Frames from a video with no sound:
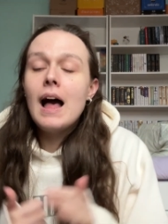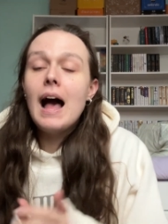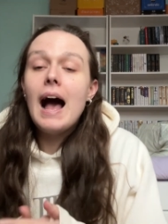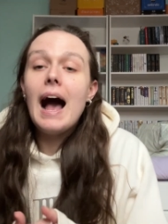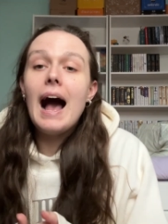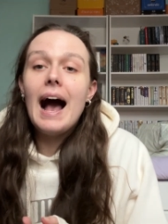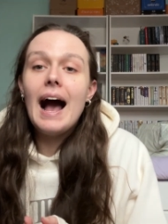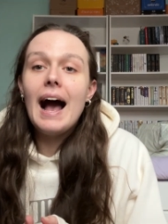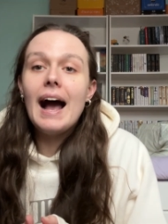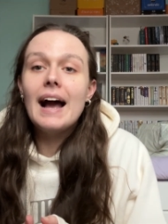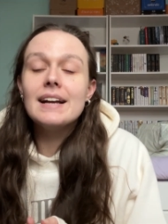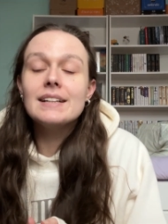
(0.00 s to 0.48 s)

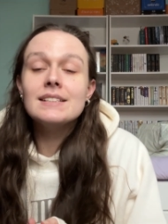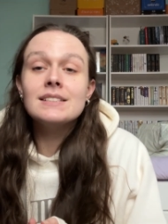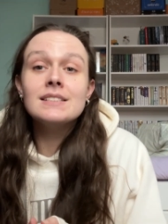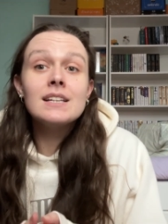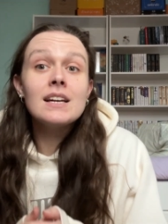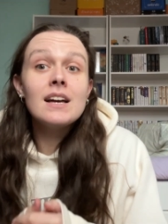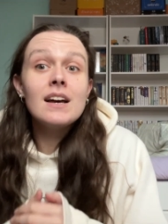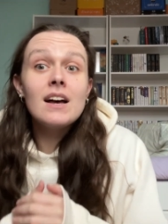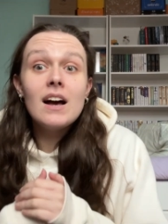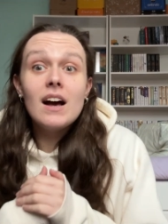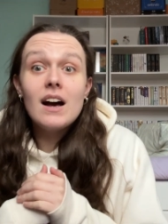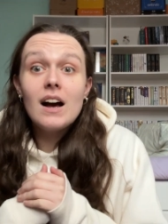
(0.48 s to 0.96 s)
And
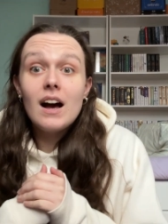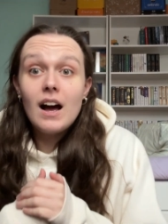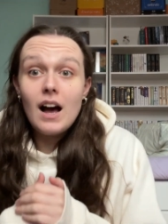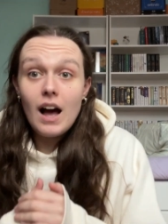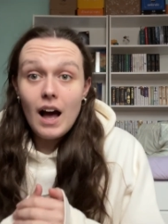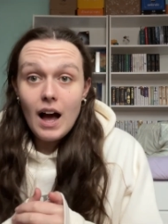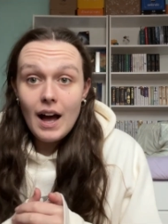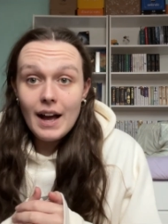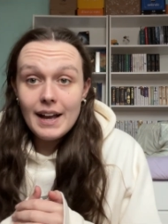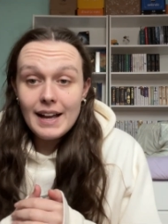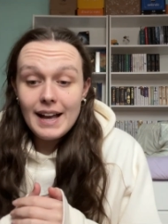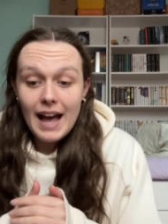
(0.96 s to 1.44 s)

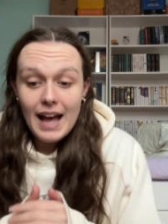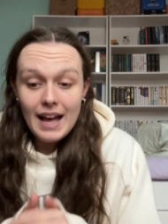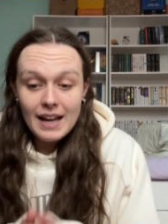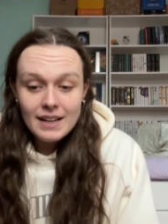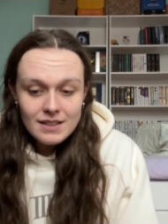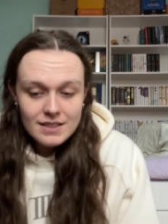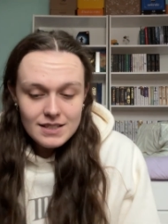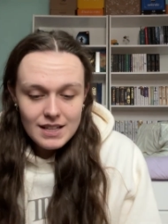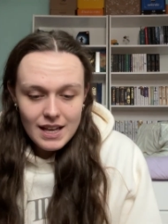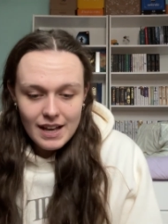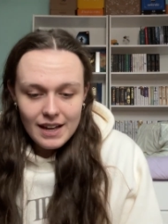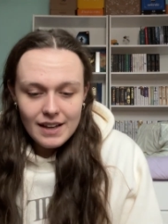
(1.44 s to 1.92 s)
I can
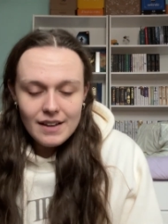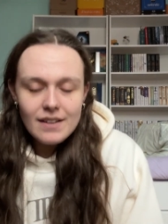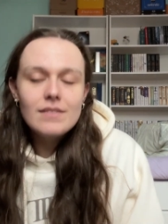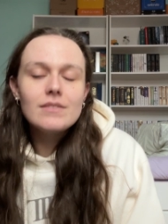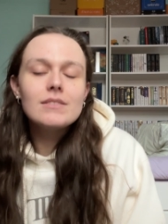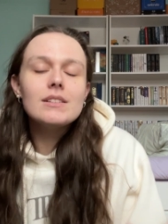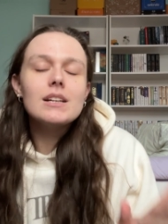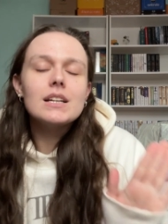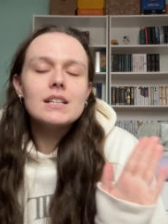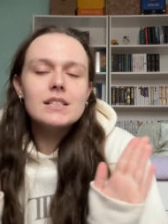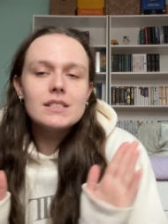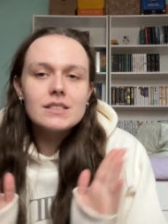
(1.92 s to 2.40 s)
say
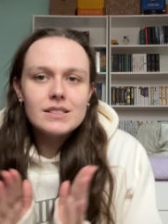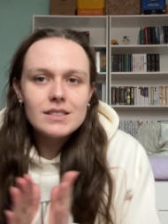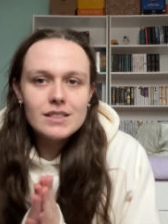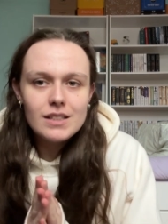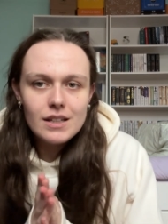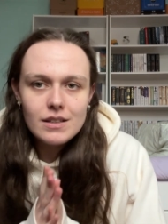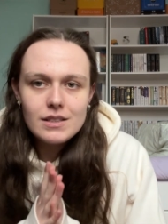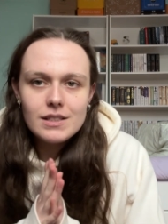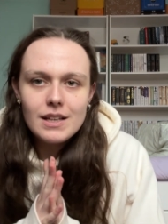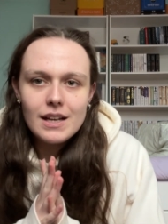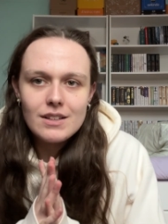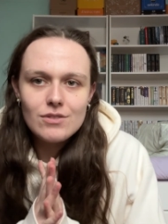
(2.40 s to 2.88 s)
that I
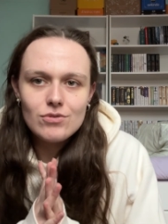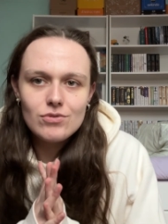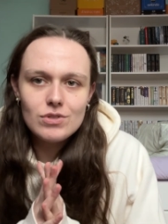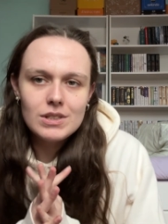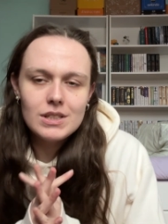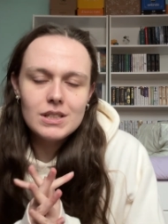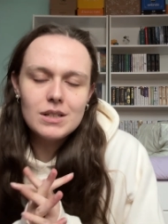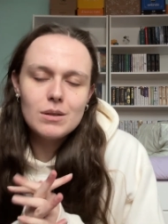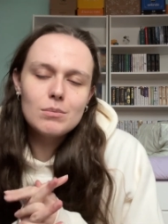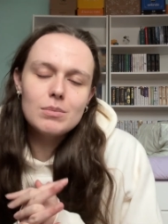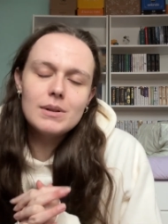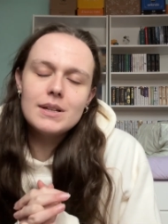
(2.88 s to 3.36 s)
successfully
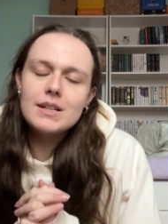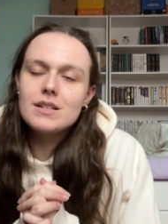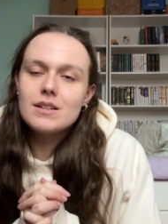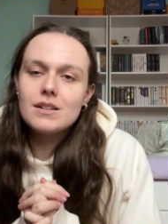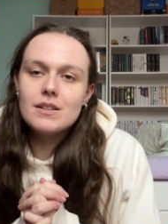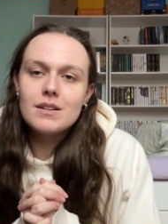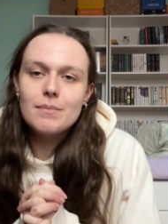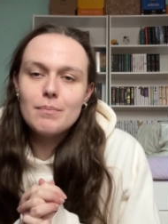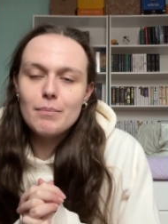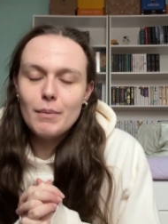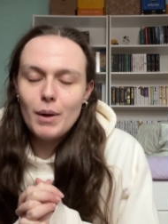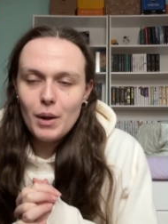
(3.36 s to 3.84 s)

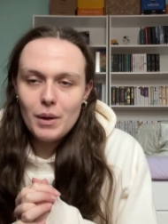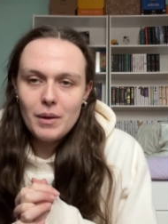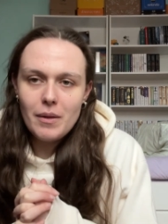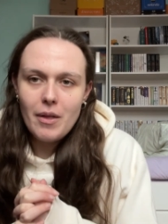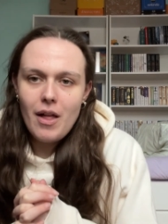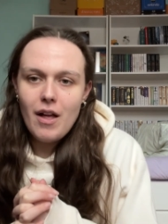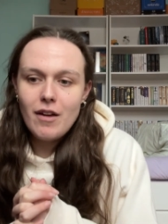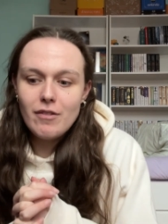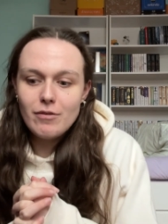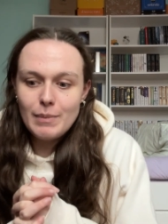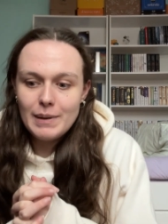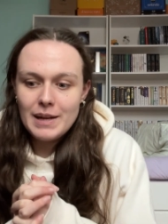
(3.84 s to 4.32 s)
completed all
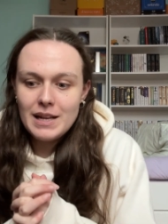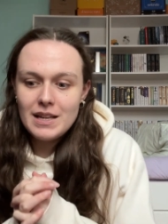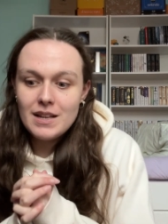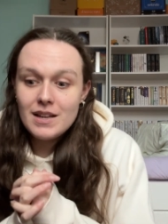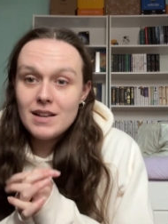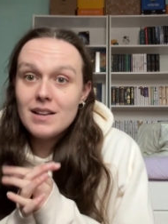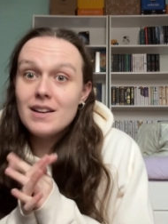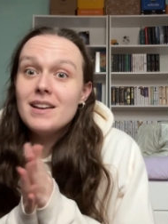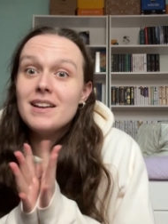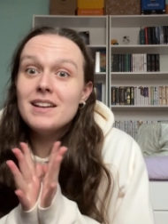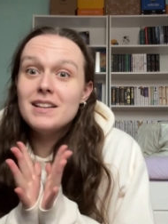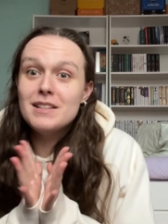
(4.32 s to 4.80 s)
of my
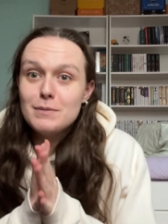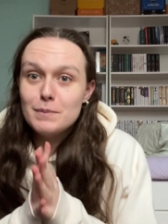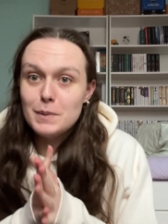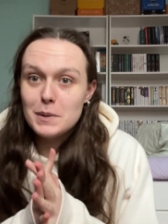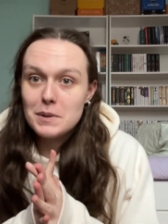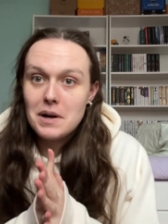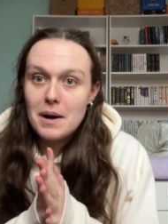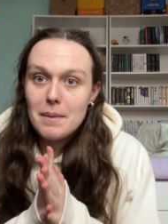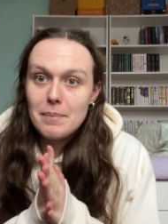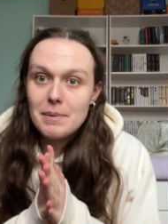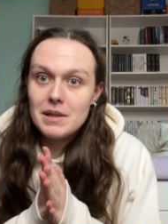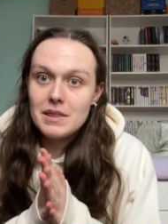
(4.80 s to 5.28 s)

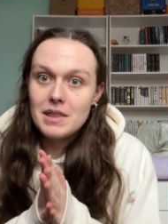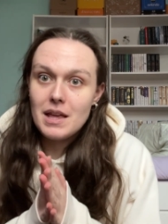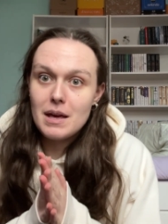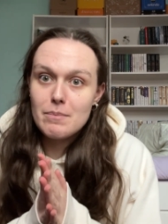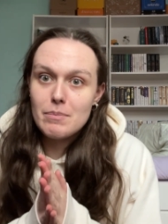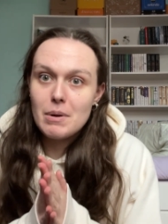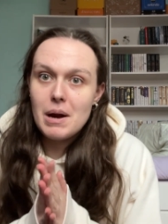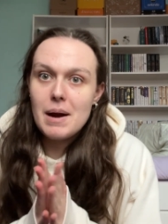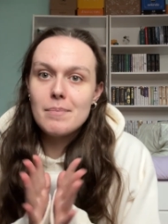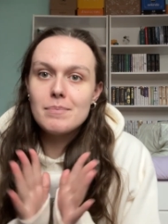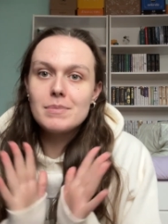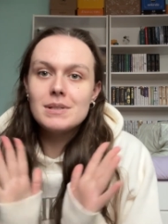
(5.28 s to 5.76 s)
Spookopolython
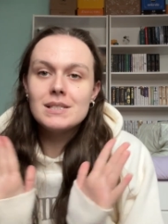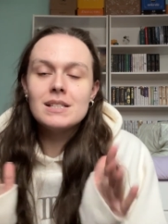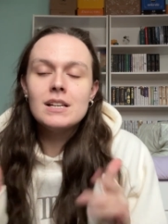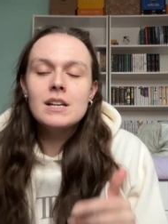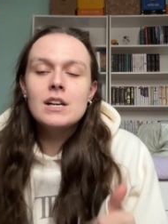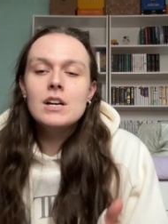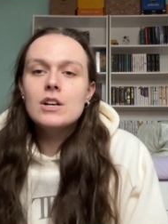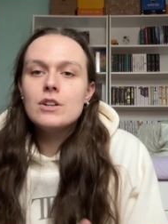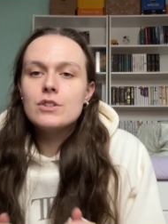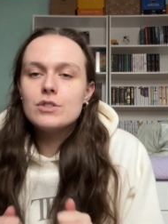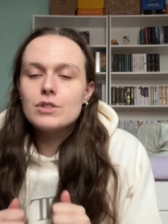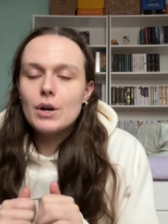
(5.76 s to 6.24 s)
prompts.
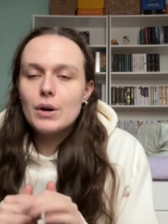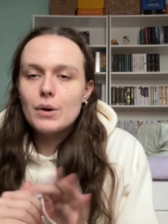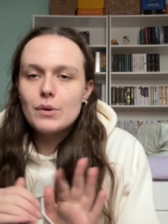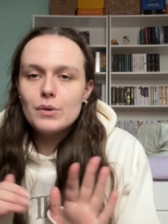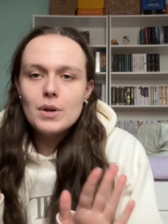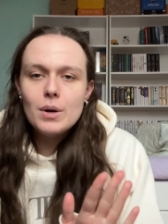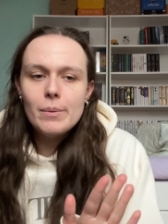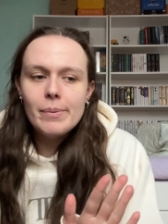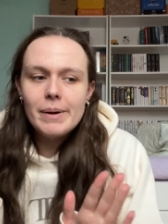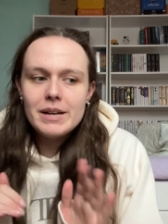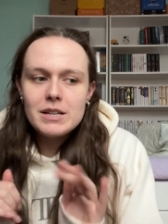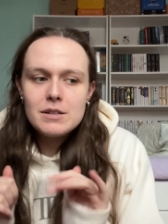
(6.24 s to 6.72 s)
So
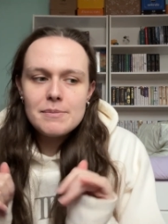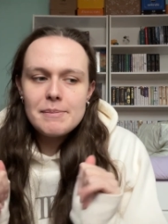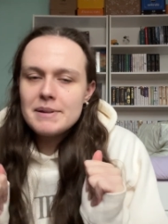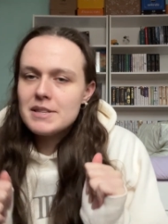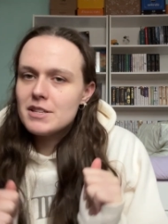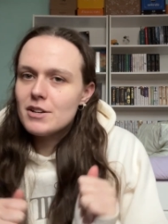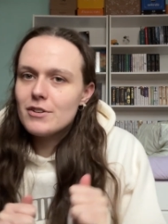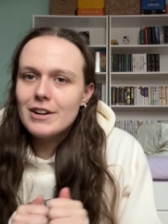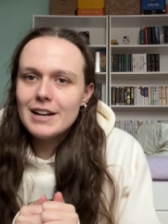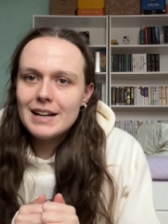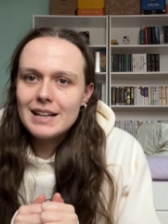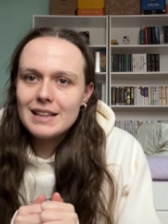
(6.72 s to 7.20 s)
no punishments
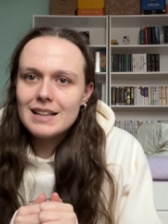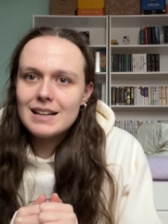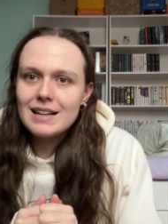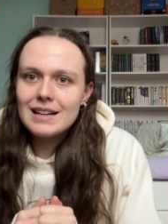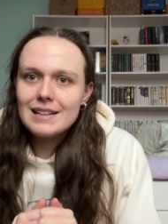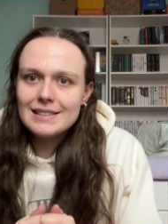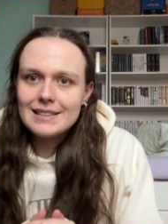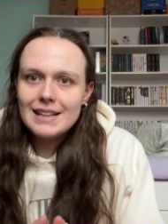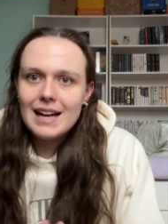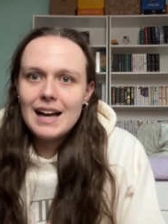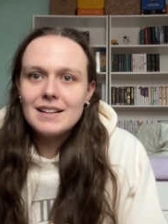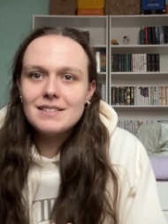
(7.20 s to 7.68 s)
or anything
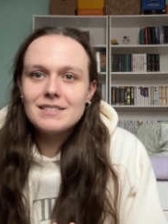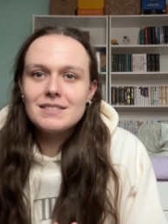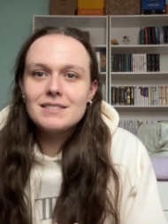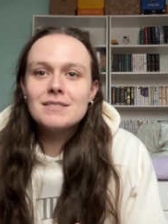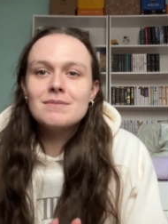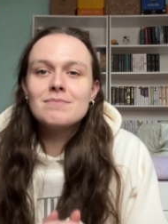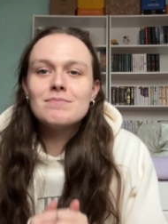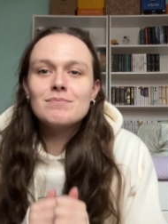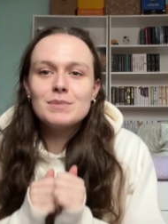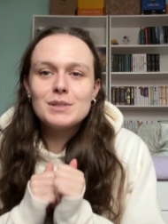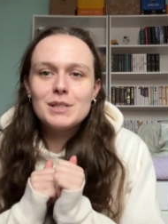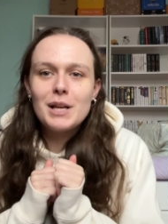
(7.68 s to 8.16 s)
like that.
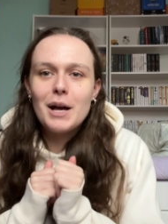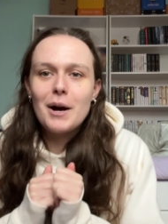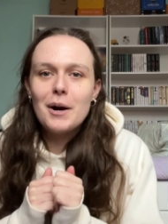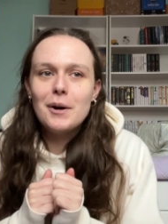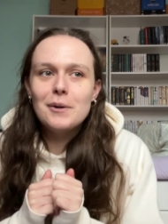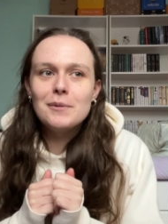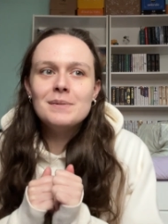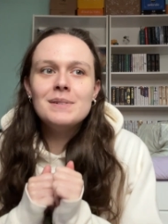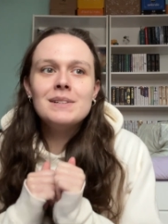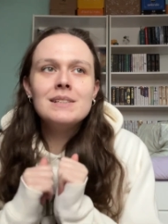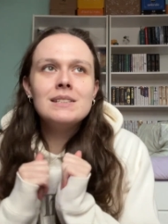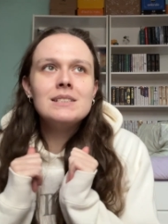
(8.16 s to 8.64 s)
So
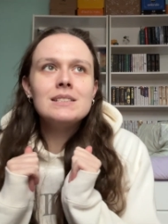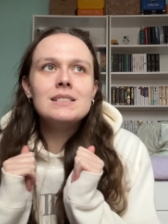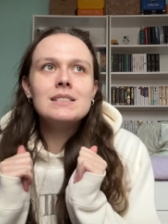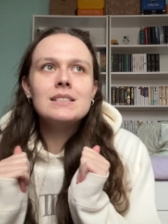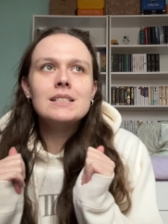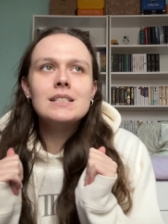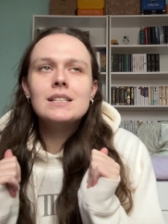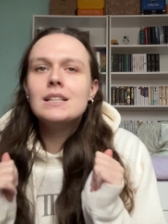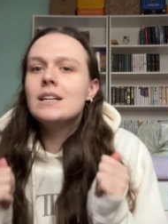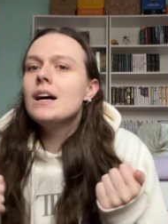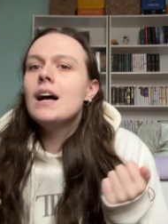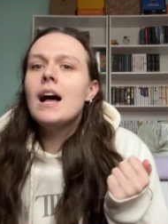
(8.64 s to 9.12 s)

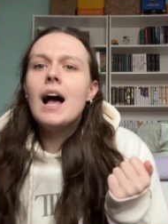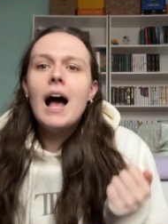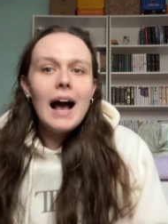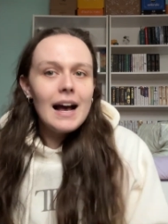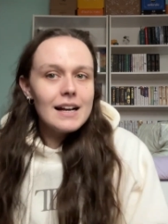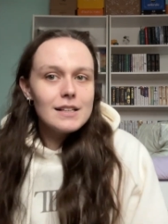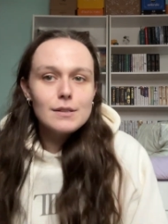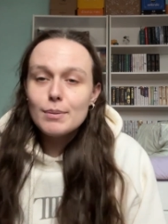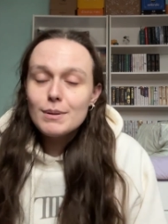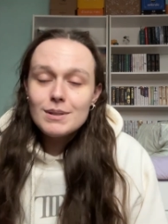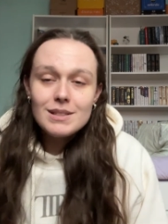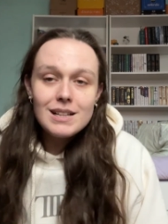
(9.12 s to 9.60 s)
I
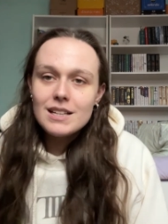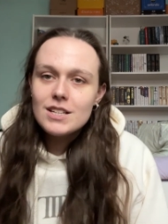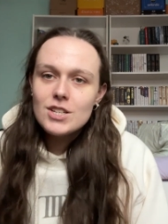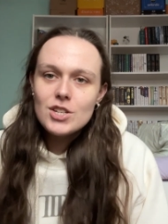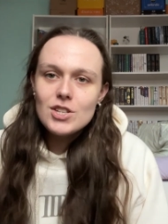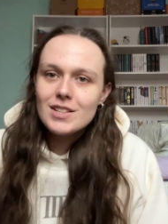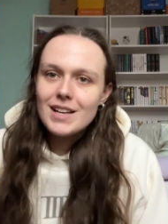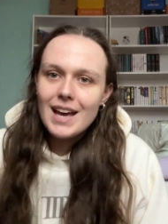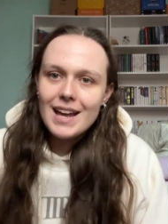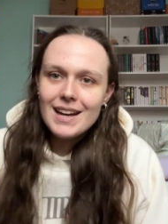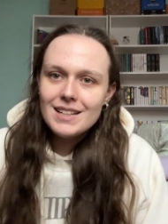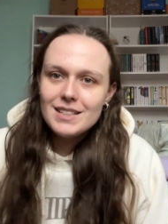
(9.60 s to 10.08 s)
suppose let's
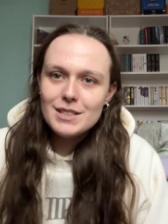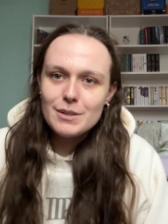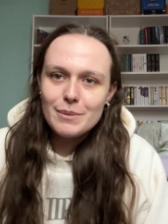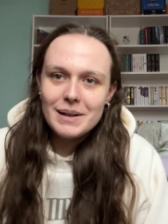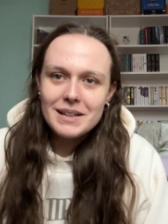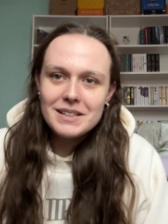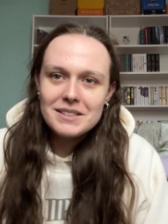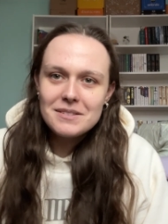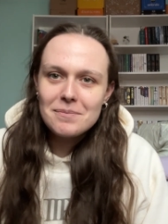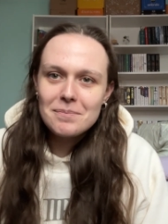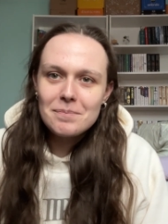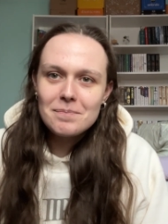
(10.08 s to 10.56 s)
just get into it.